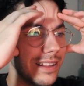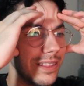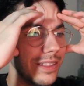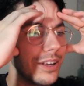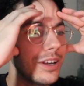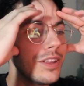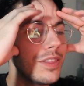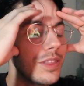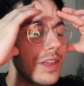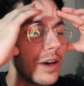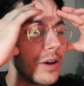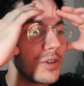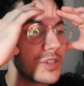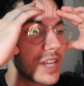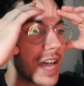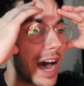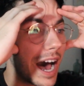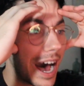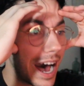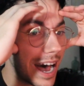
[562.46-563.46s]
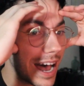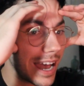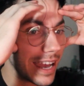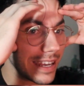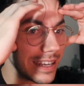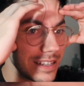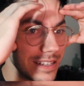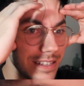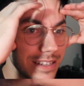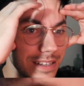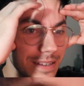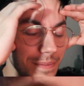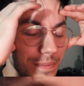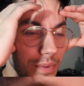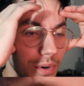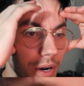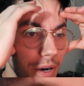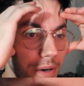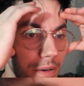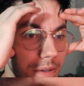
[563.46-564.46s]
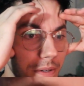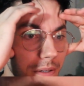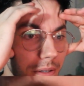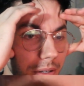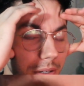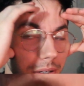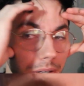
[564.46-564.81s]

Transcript: Look at those eyes, bro.